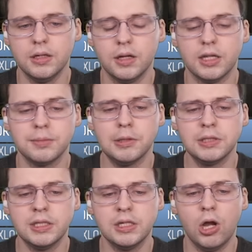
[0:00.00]
I
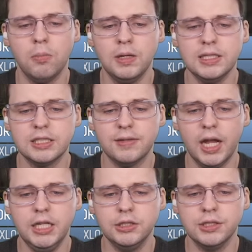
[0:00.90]
spotted an obelisk of
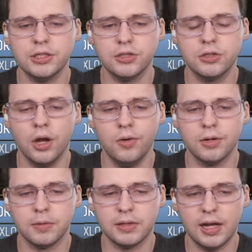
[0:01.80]
ancient stone
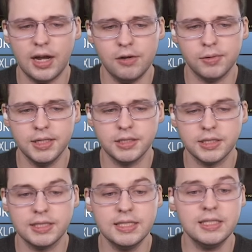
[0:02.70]
upon the high ridge.
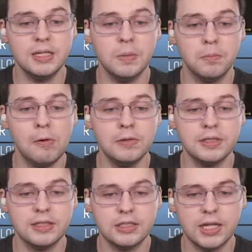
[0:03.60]
It didn't seem
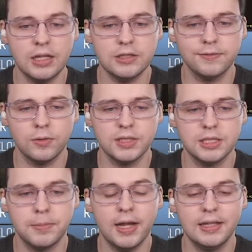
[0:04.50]
important. The jailer's forces
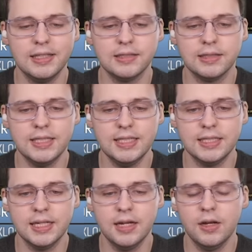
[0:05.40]
pay it little
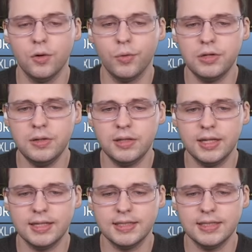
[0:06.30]
heed. What do you
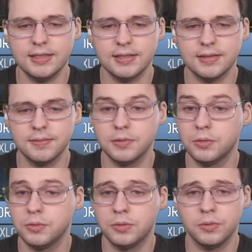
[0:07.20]
think it is?
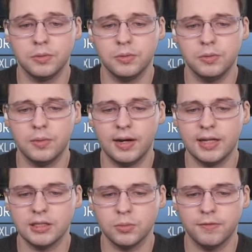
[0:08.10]
Oh, I
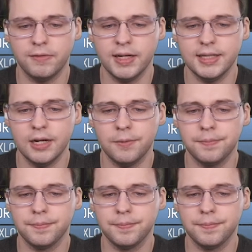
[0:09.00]
guess we'll find out.